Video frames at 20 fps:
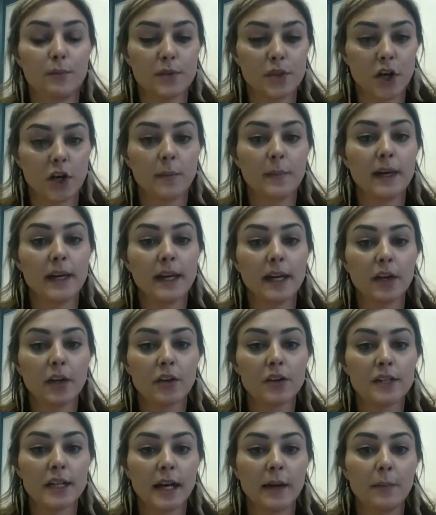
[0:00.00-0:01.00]
start making
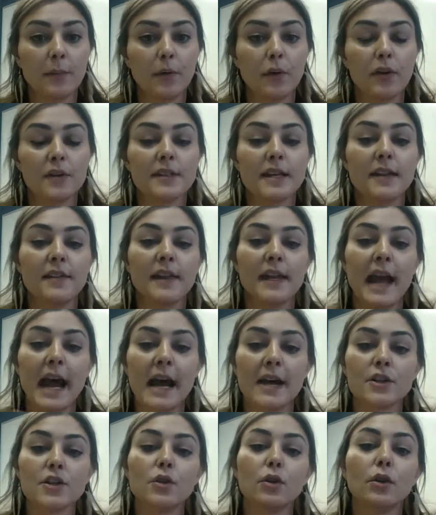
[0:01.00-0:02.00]
your samples. And then
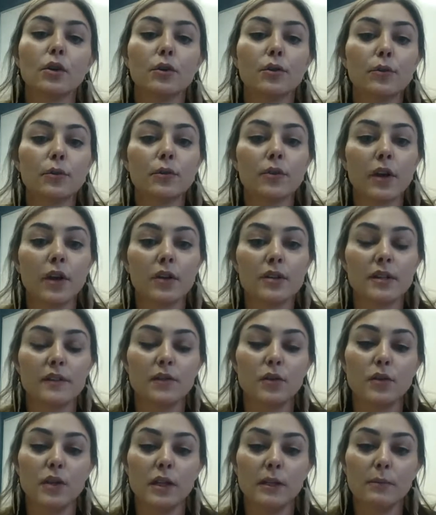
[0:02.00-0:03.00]
as you go through those,
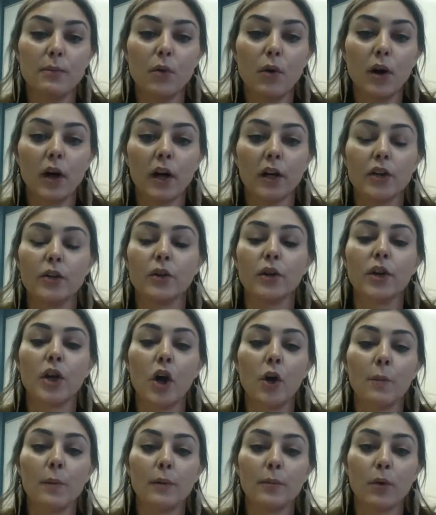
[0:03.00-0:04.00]
if you need more, you
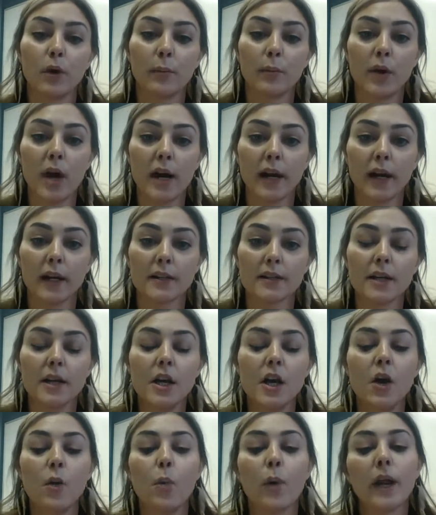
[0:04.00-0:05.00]
can open more product.
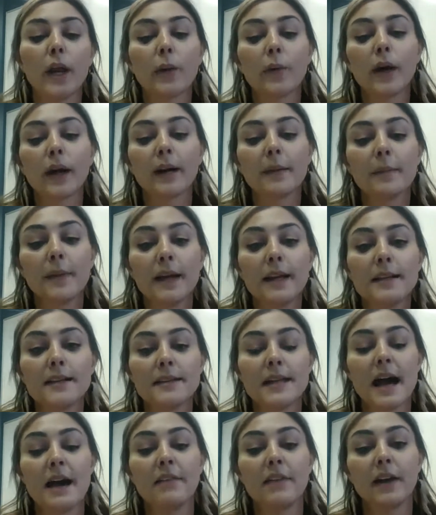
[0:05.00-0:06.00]
What I
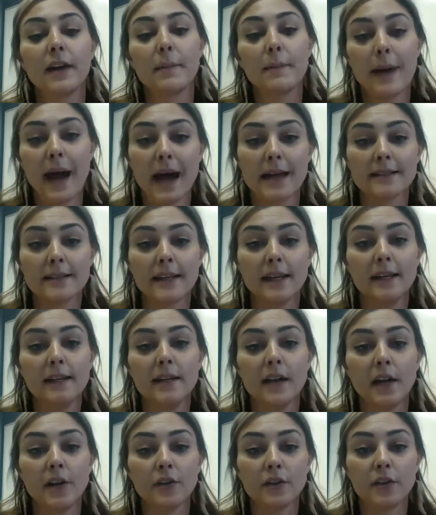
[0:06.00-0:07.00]
recommend is having a
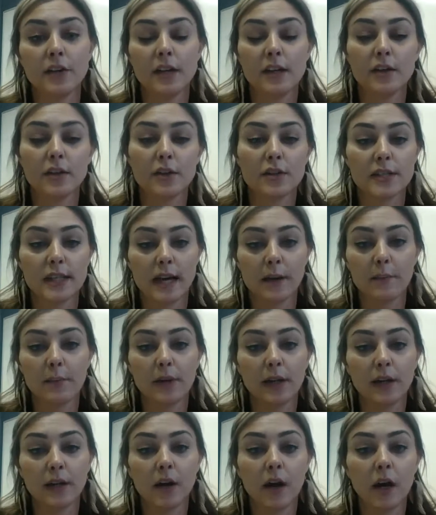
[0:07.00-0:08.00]
basket underneath
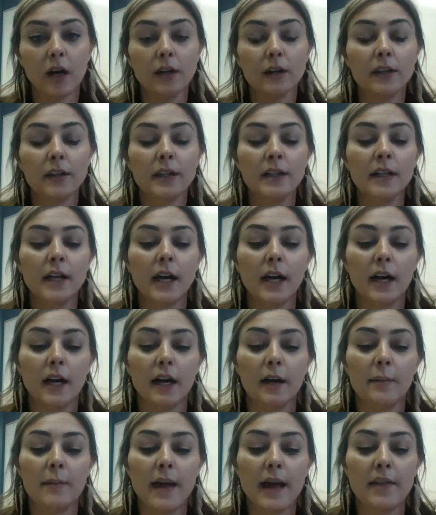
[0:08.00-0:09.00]
your sampling cart.
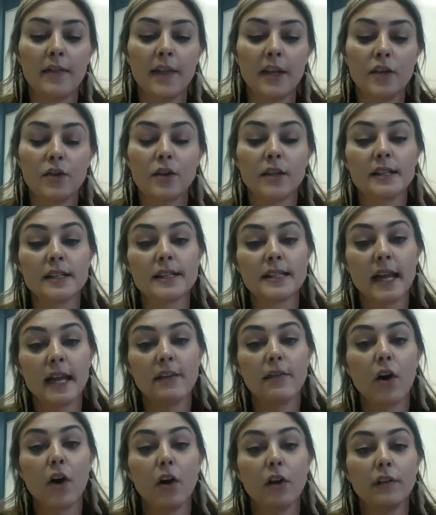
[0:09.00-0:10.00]
And
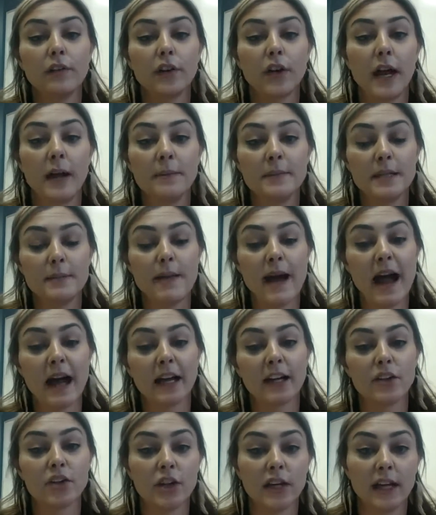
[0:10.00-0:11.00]
then you can save all of your
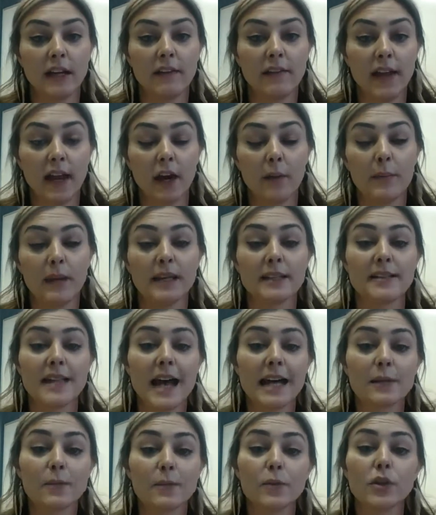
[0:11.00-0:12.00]
empty packaging in
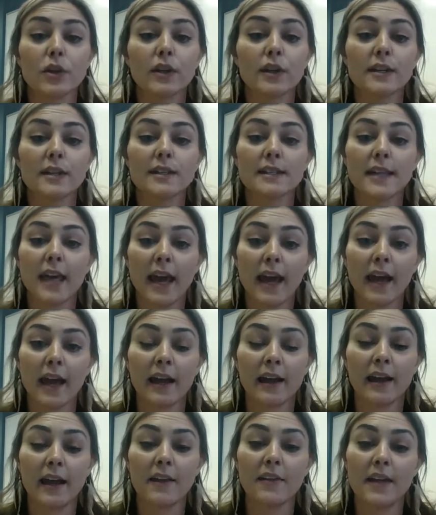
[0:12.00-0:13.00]
there because that's what you're going to
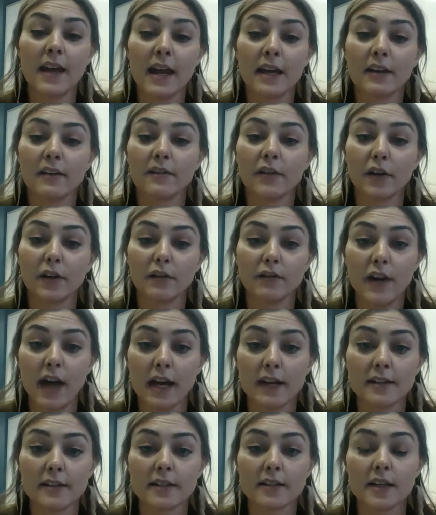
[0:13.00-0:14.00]
scan at the end of
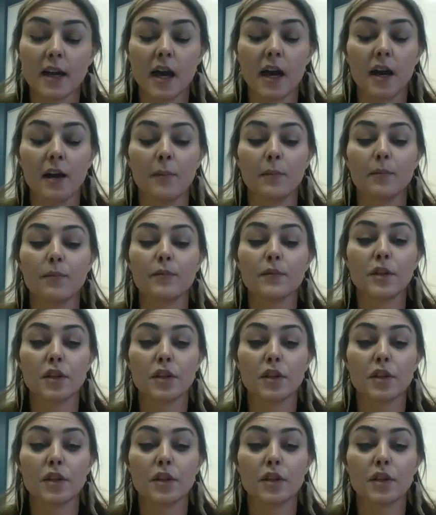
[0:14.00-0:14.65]
your event